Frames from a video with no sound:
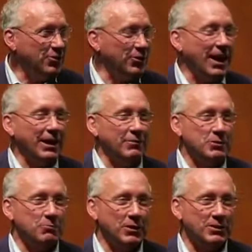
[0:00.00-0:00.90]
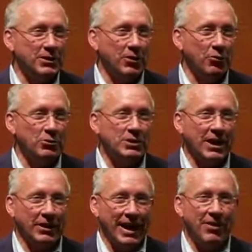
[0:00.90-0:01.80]
turned out he was president of the Orange
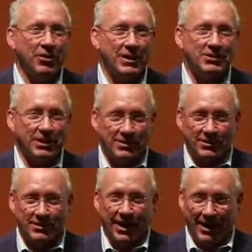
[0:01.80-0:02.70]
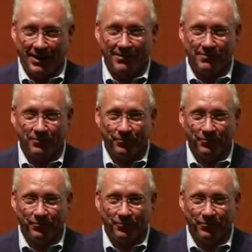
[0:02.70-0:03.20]
County Atheistic Society.